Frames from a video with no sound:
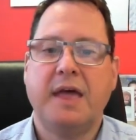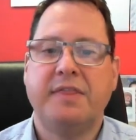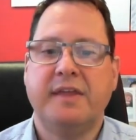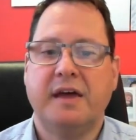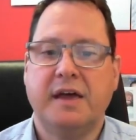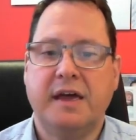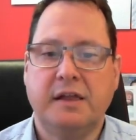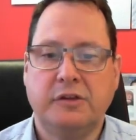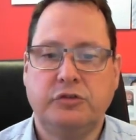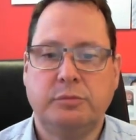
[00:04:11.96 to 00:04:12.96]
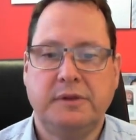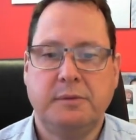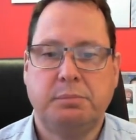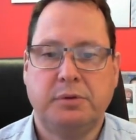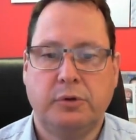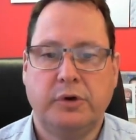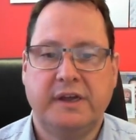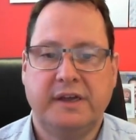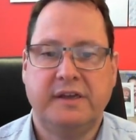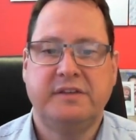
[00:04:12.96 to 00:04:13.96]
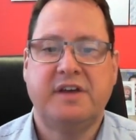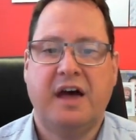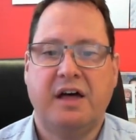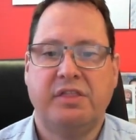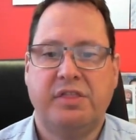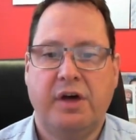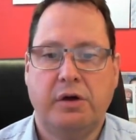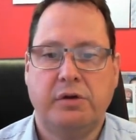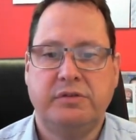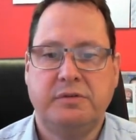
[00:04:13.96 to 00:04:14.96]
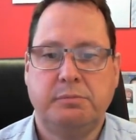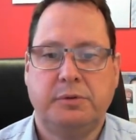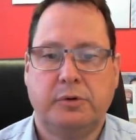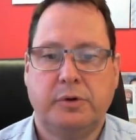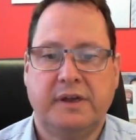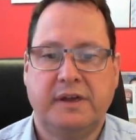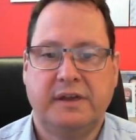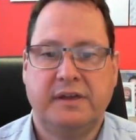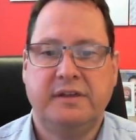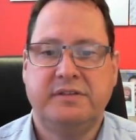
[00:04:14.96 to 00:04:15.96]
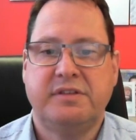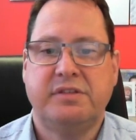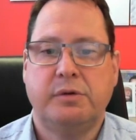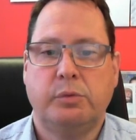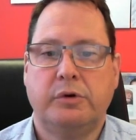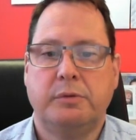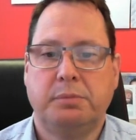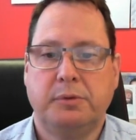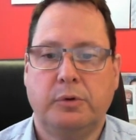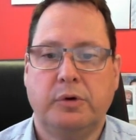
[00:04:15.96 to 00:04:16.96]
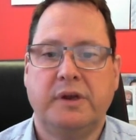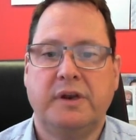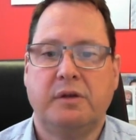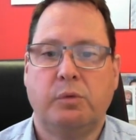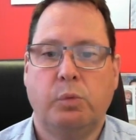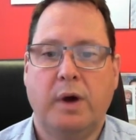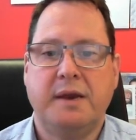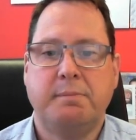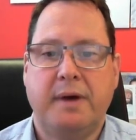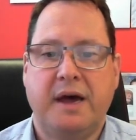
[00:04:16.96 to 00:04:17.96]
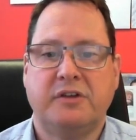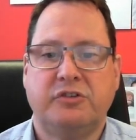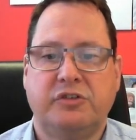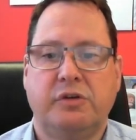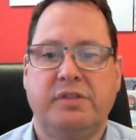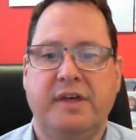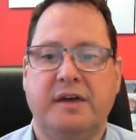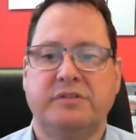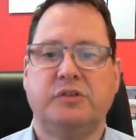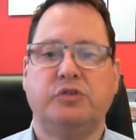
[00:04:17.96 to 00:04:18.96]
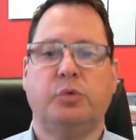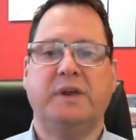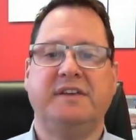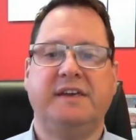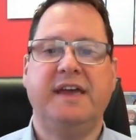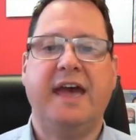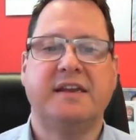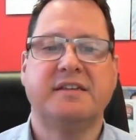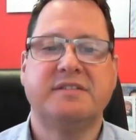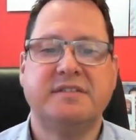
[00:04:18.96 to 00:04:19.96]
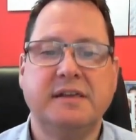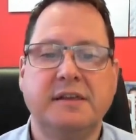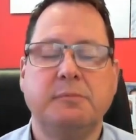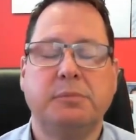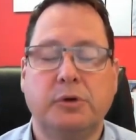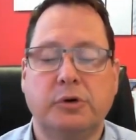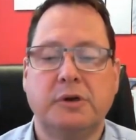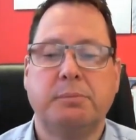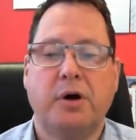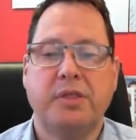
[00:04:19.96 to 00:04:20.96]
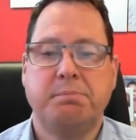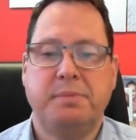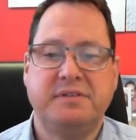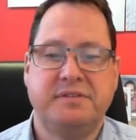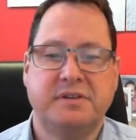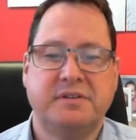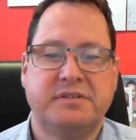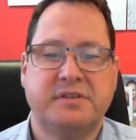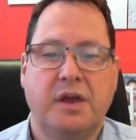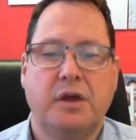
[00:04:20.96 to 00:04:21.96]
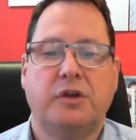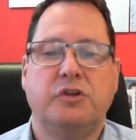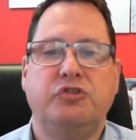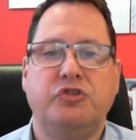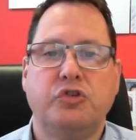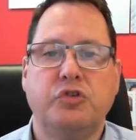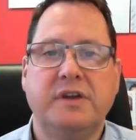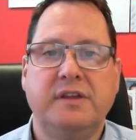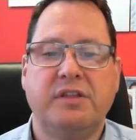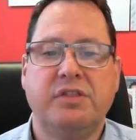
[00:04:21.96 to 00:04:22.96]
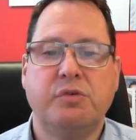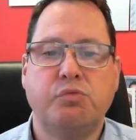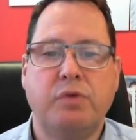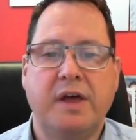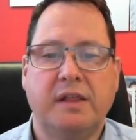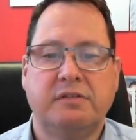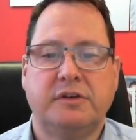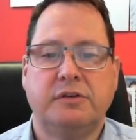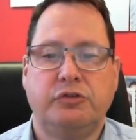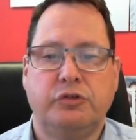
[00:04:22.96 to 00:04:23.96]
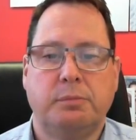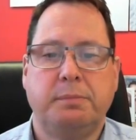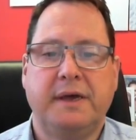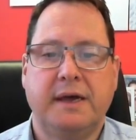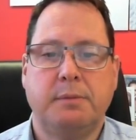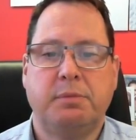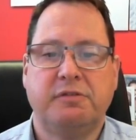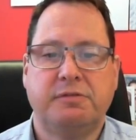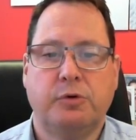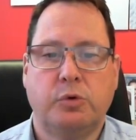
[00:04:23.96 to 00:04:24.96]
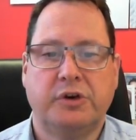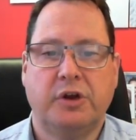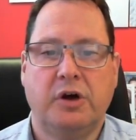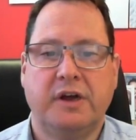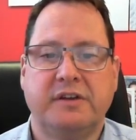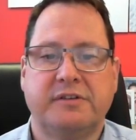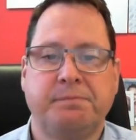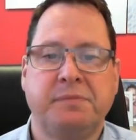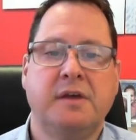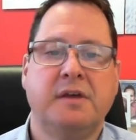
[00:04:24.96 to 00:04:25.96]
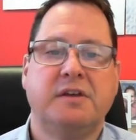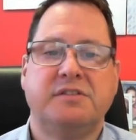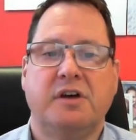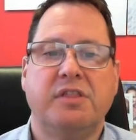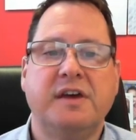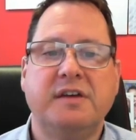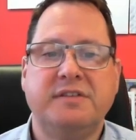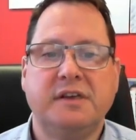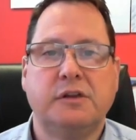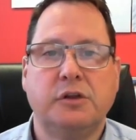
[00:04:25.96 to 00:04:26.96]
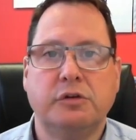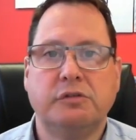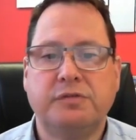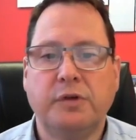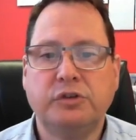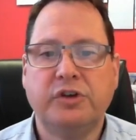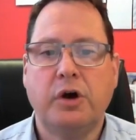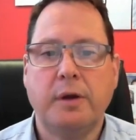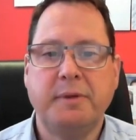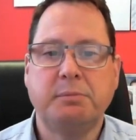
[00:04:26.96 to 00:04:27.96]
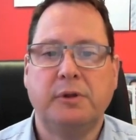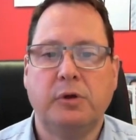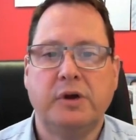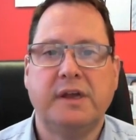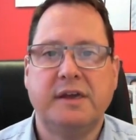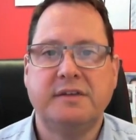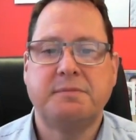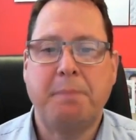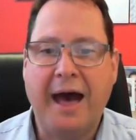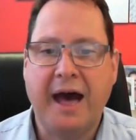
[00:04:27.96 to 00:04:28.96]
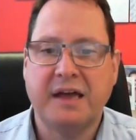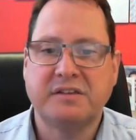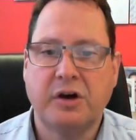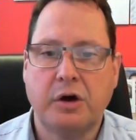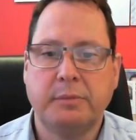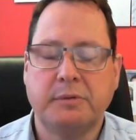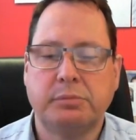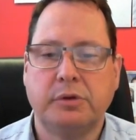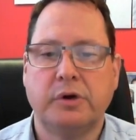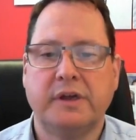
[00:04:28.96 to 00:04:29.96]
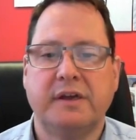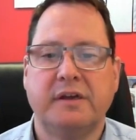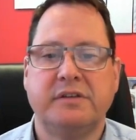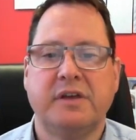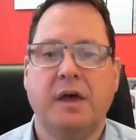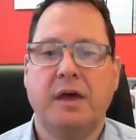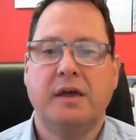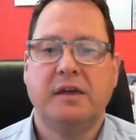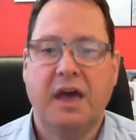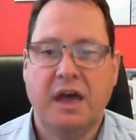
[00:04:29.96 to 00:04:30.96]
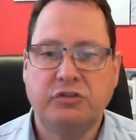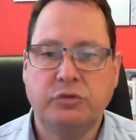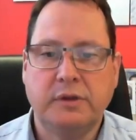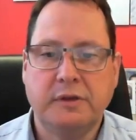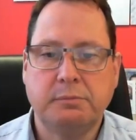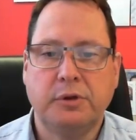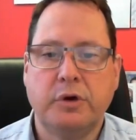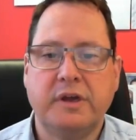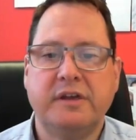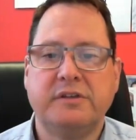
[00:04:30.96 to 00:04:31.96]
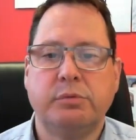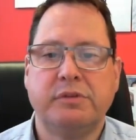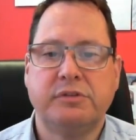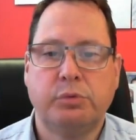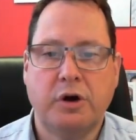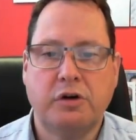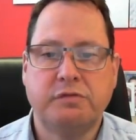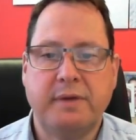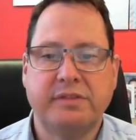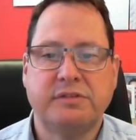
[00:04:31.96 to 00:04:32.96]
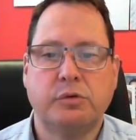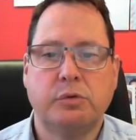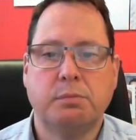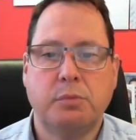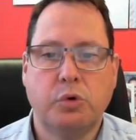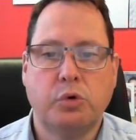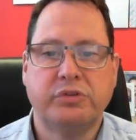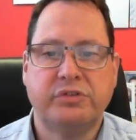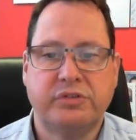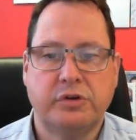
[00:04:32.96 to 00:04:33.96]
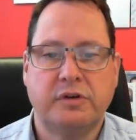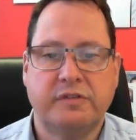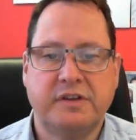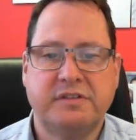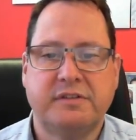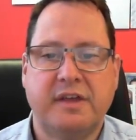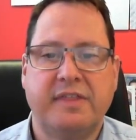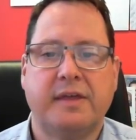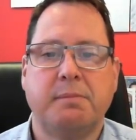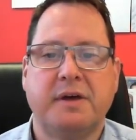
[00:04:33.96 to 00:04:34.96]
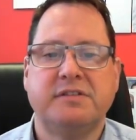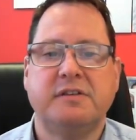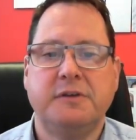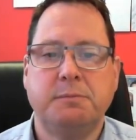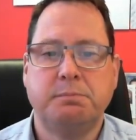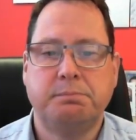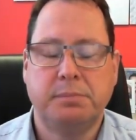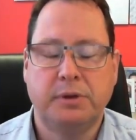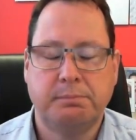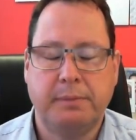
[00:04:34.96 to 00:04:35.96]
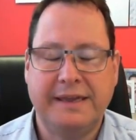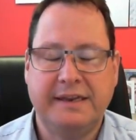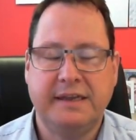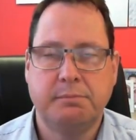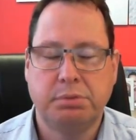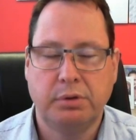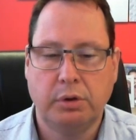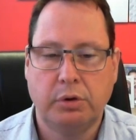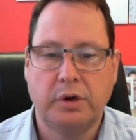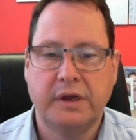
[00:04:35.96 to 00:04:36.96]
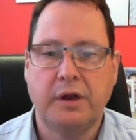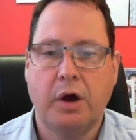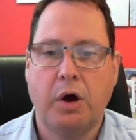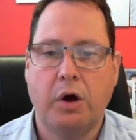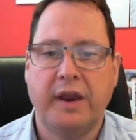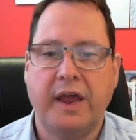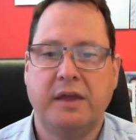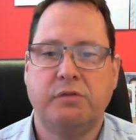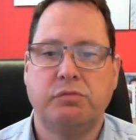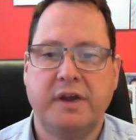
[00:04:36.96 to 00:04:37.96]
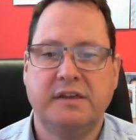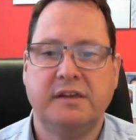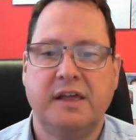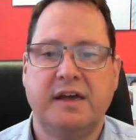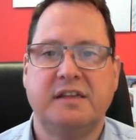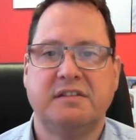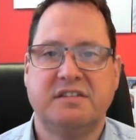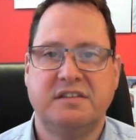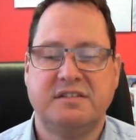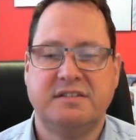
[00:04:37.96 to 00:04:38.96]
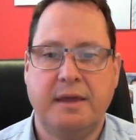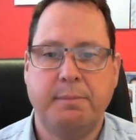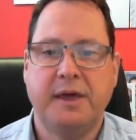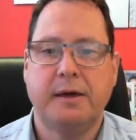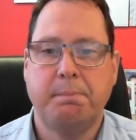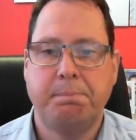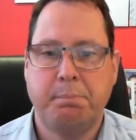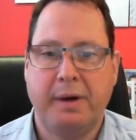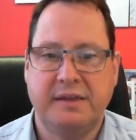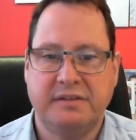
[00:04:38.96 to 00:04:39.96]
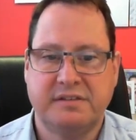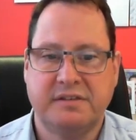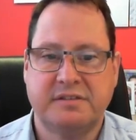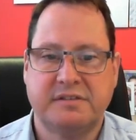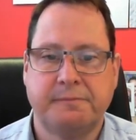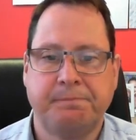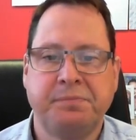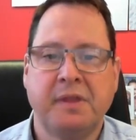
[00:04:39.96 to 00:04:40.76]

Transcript: Now, eligible employees are those employees that were employed at 1 March 2020 and are still employed by the business during the relevant JobKeeper fortnight. So these include full-time employees, part-time employees, casual employees with 12 months or more service, and they must have been employed on a regular and systemic basis.